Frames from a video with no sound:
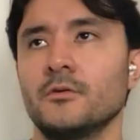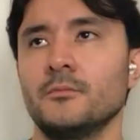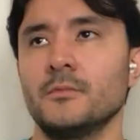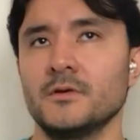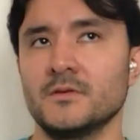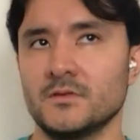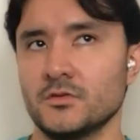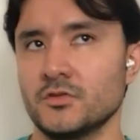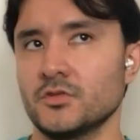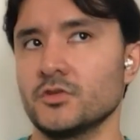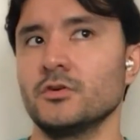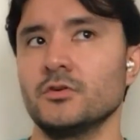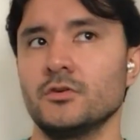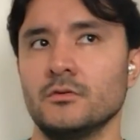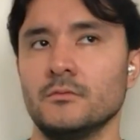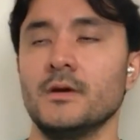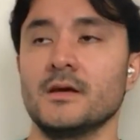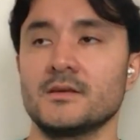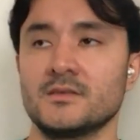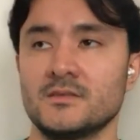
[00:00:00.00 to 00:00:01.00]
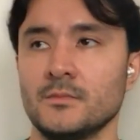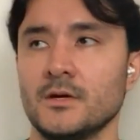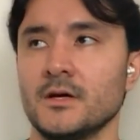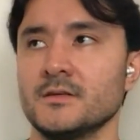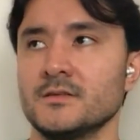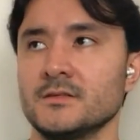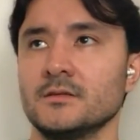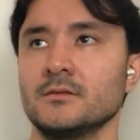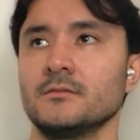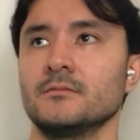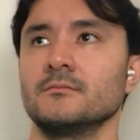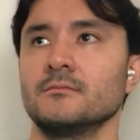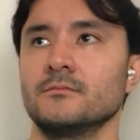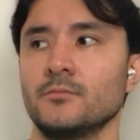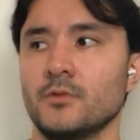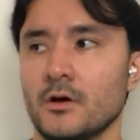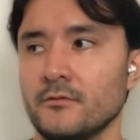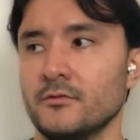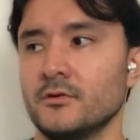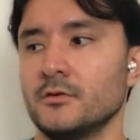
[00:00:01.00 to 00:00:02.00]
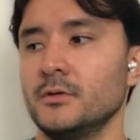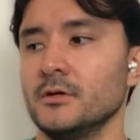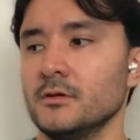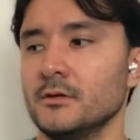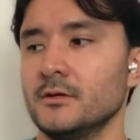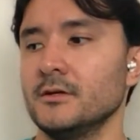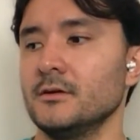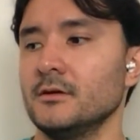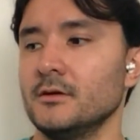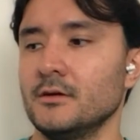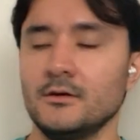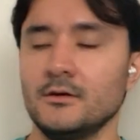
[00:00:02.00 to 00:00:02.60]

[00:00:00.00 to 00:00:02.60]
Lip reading: to make sure you're maximizing profitability.